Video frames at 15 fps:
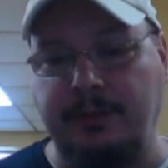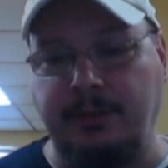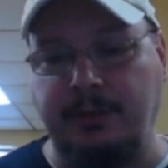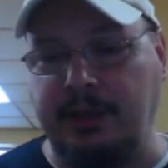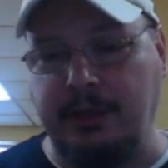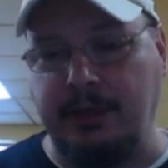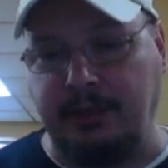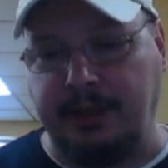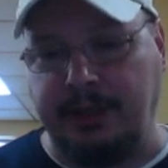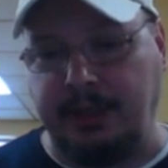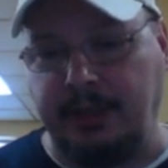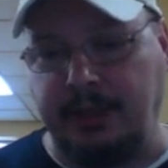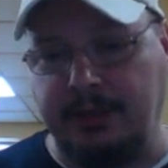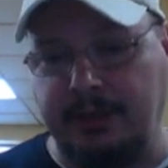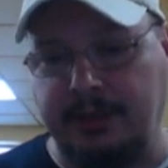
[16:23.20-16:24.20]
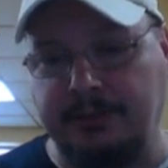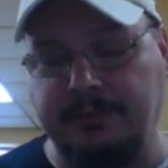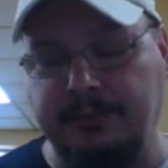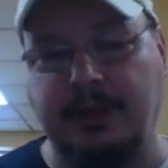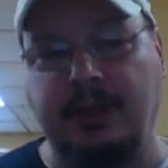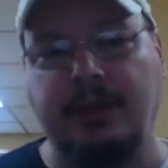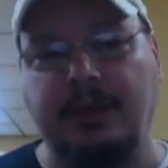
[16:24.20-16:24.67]
Mio Linux.
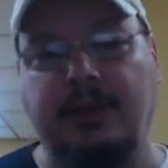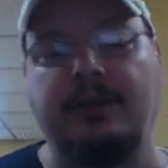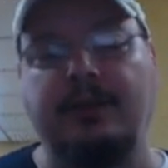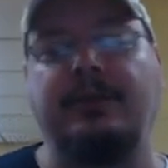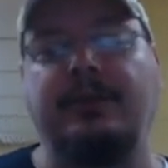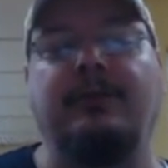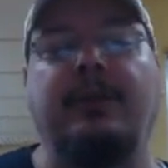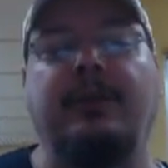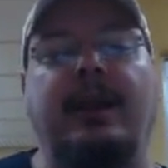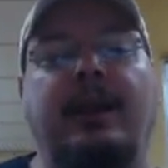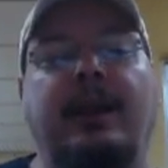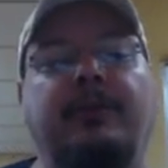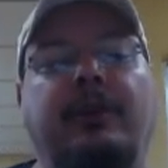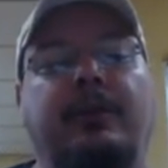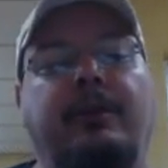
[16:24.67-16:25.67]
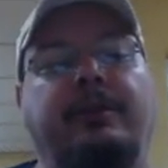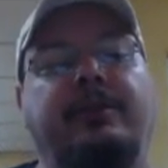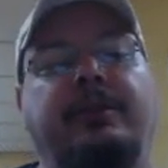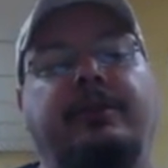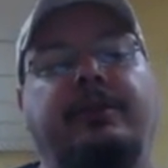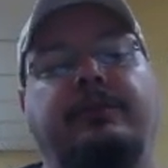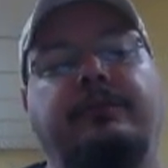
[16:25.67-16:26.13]
So what I'm going to
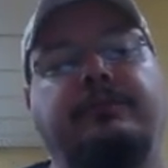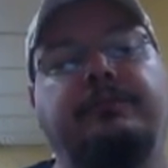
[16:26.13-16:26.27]
do,